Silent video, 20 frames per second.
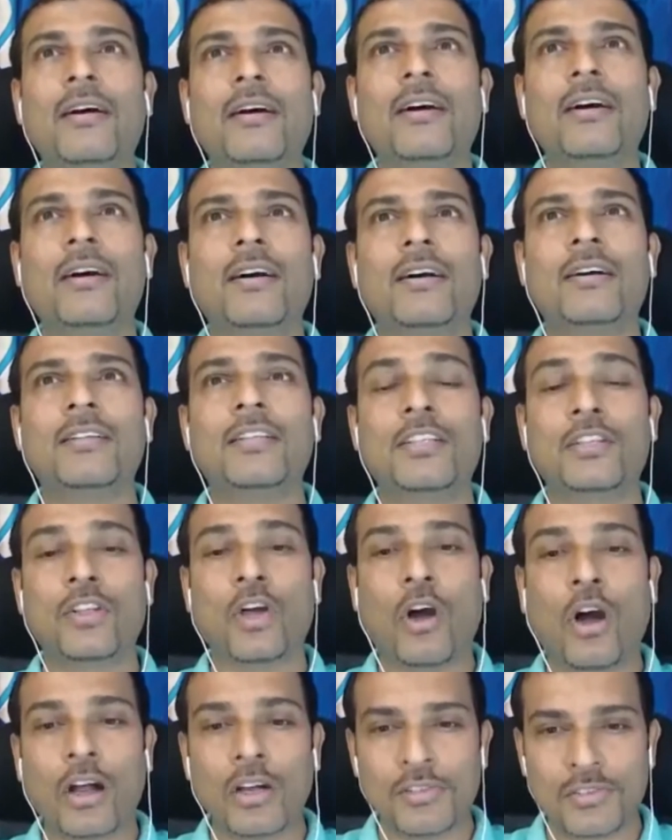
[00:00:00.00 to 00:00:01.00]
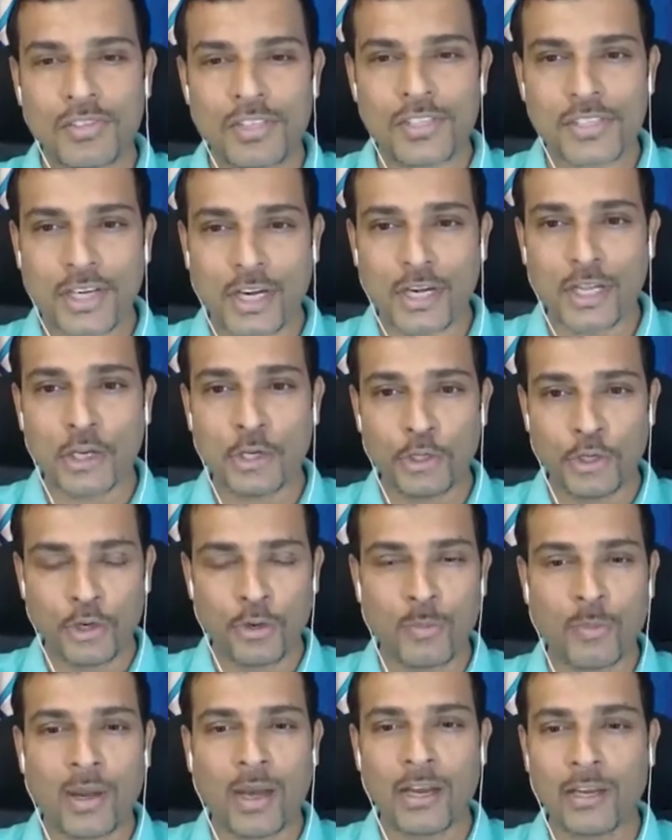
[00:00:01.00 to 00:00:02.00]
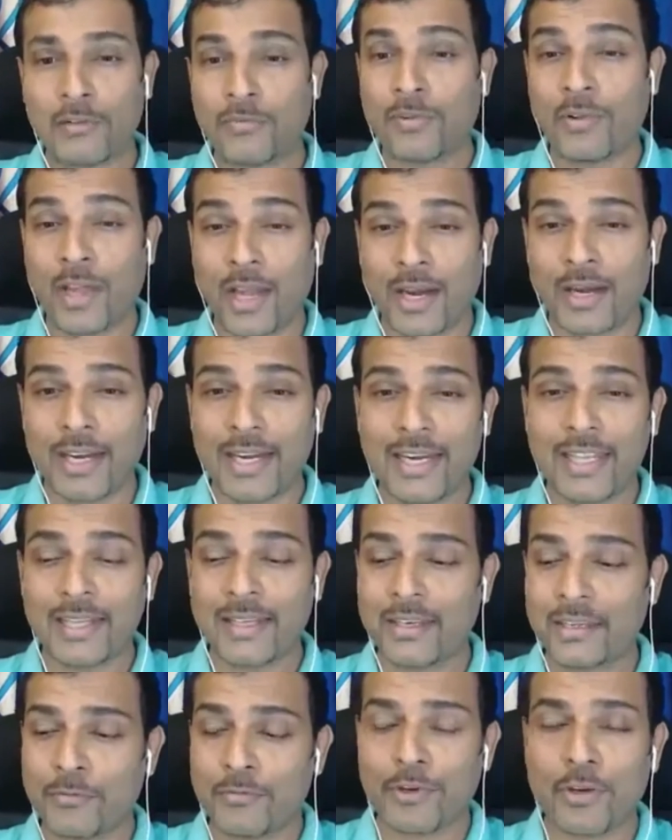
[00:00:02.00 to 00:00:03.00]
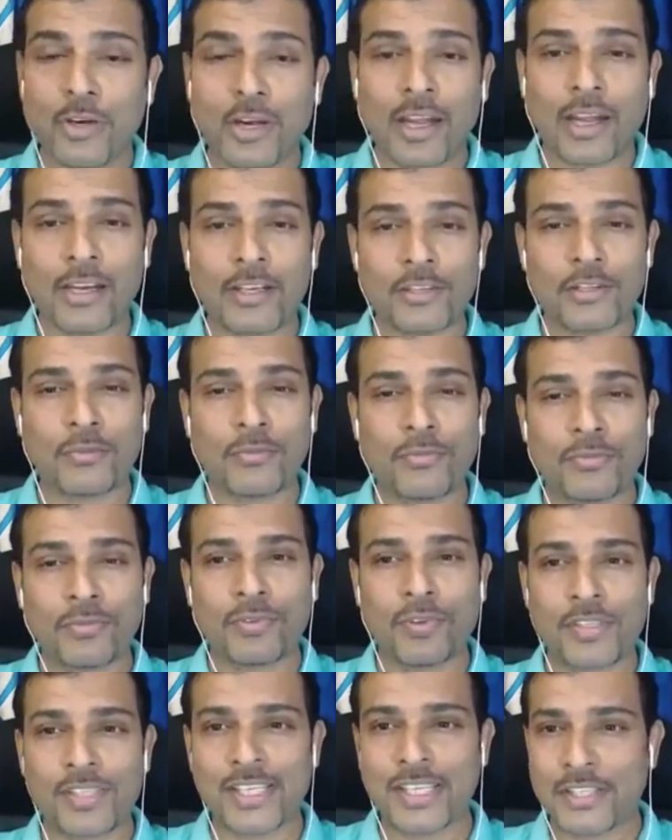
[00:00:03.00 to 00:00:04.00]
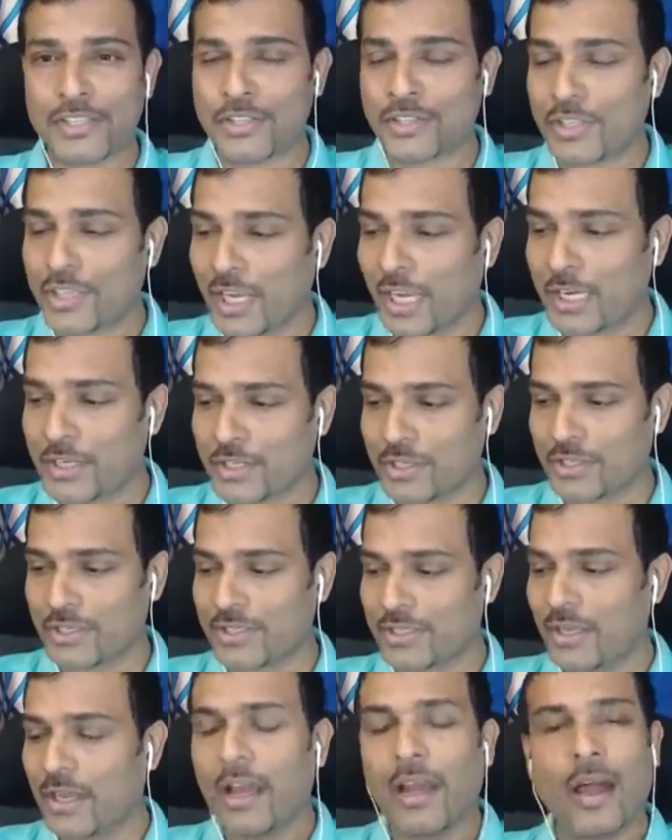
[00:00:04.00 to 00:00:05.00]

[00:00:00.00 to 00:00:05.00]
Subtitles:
the thought which is running in your mind, if you had any different kinds of sensations